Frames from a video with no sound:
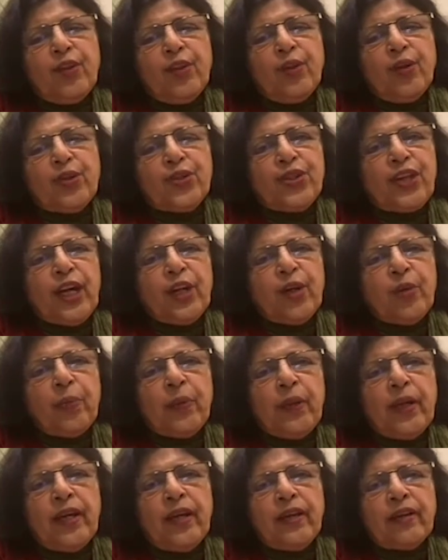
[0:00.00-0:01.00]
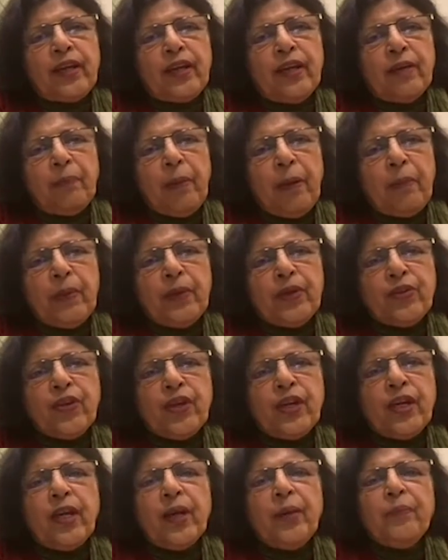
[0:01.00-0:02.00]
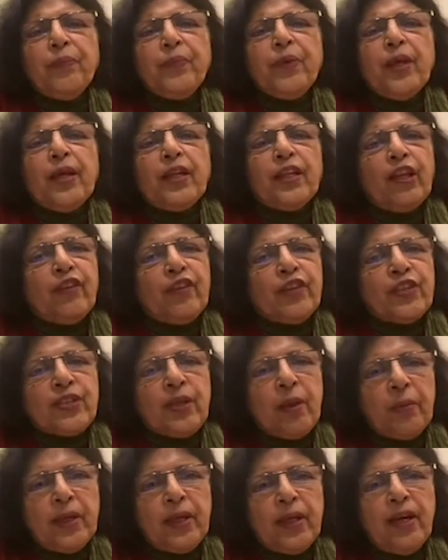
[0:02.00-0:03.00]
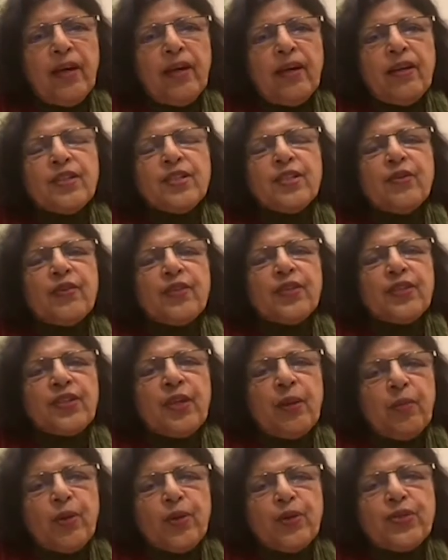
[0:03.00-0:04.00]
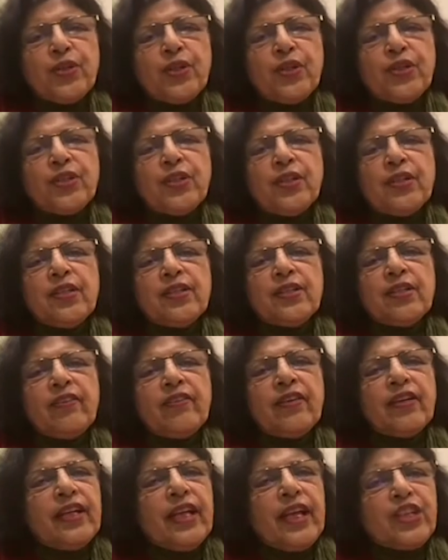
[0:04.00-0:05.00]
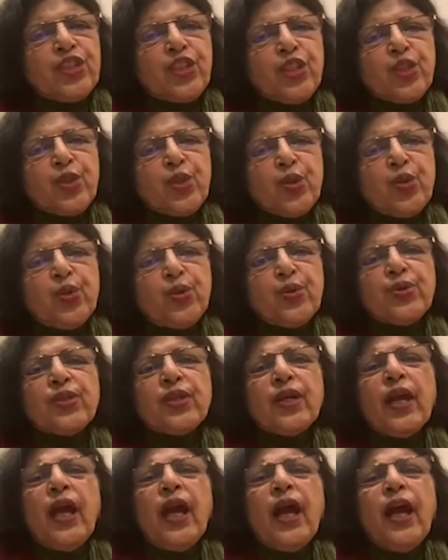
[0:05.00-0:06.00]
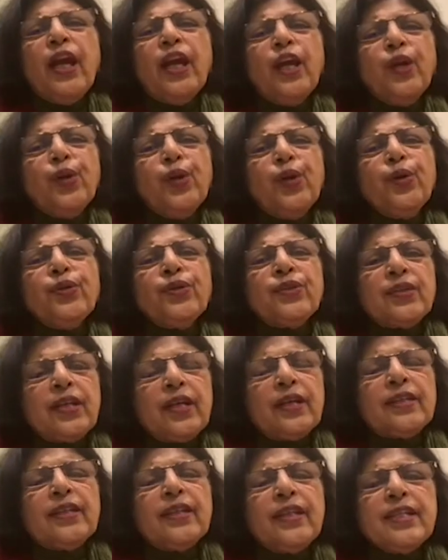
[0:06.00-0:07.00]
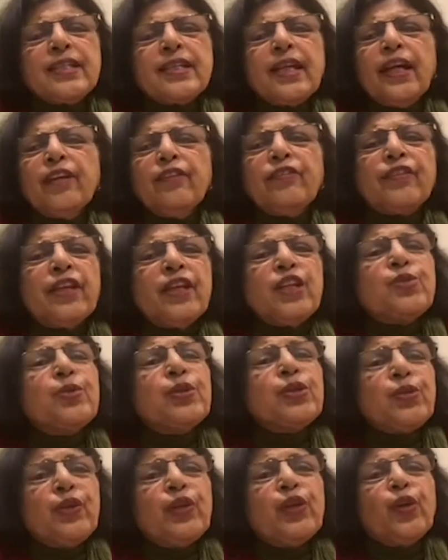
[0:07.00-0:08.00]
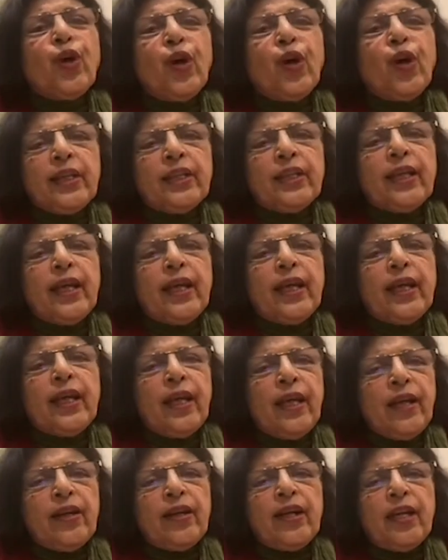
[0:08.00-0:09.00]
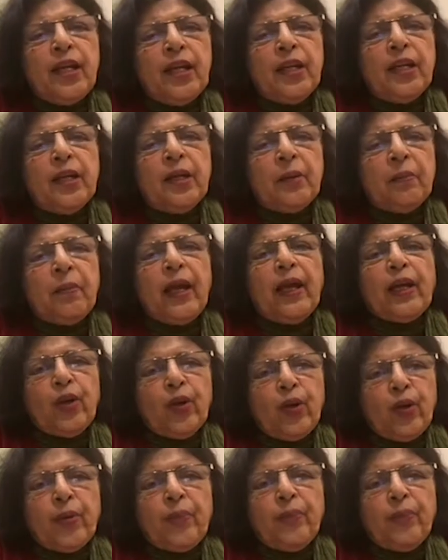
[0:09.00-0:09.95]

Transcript: shadow play puppetry, there were seminars, there was demonstrations, there were lecture tours, so these kind of things which were not there in Bangalore.